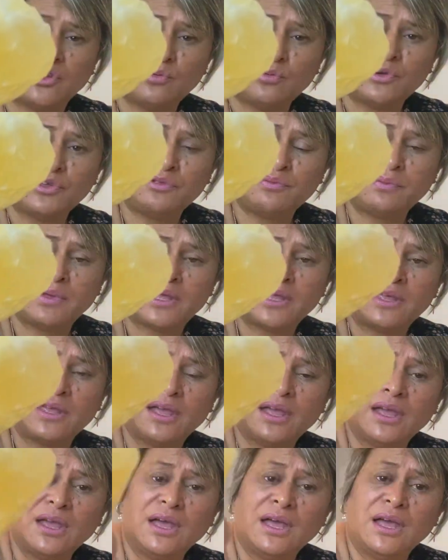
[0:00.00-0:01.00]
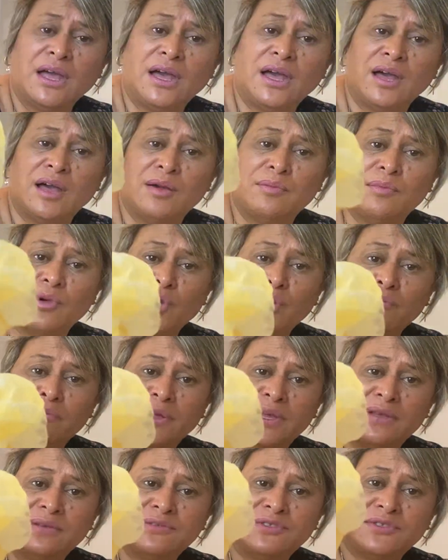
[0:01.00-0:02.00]
with me on
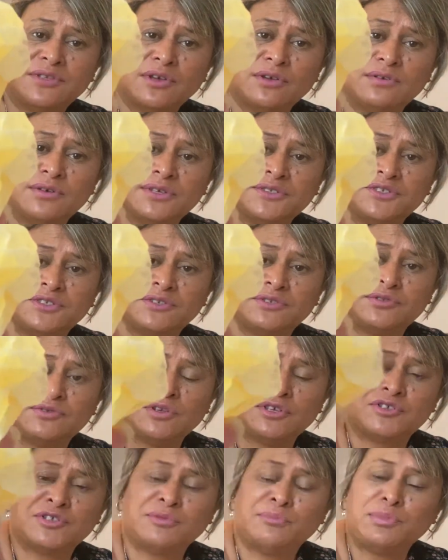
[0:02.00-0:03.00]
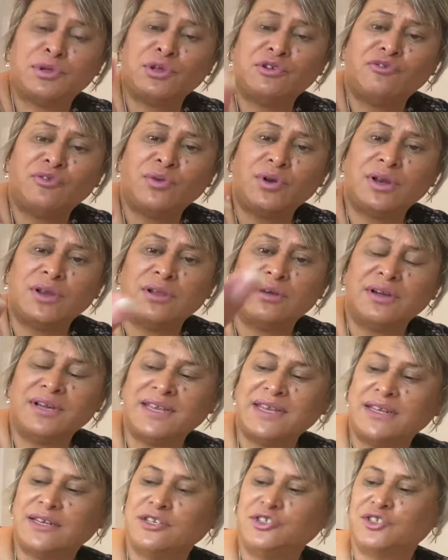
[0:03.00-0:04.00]
me. So it's a beautiful light
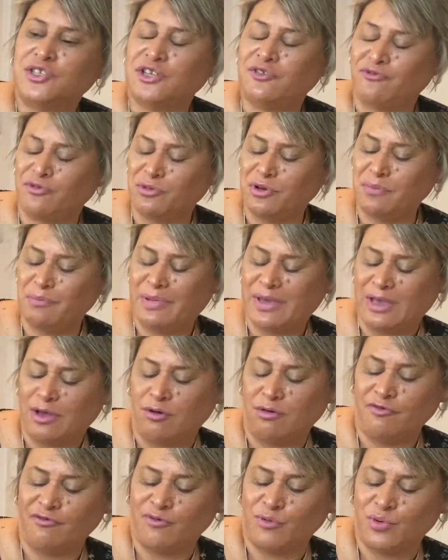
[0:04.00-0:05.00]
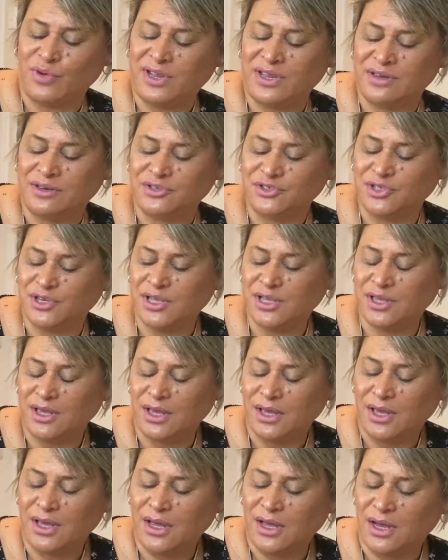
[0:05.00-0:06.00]
energy, very powerful energy.
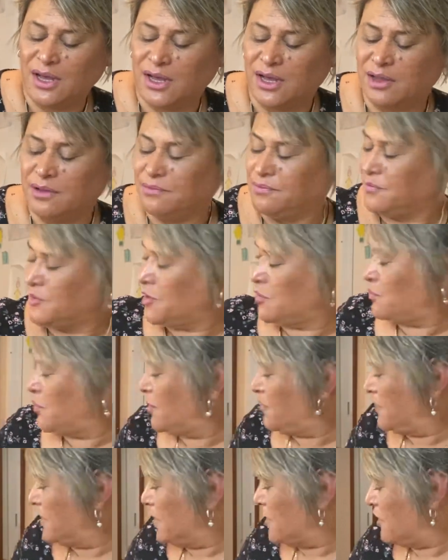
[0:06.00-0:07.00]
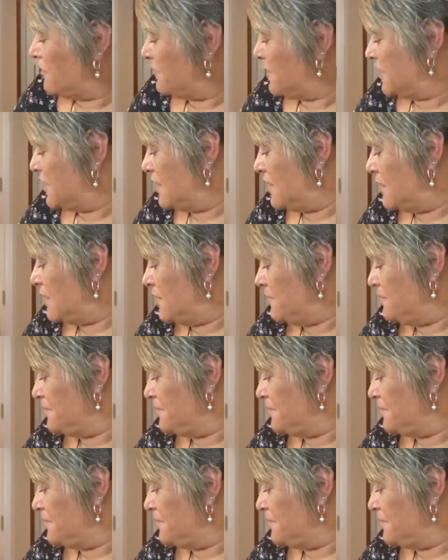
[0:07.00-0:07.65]
I'll put that over there.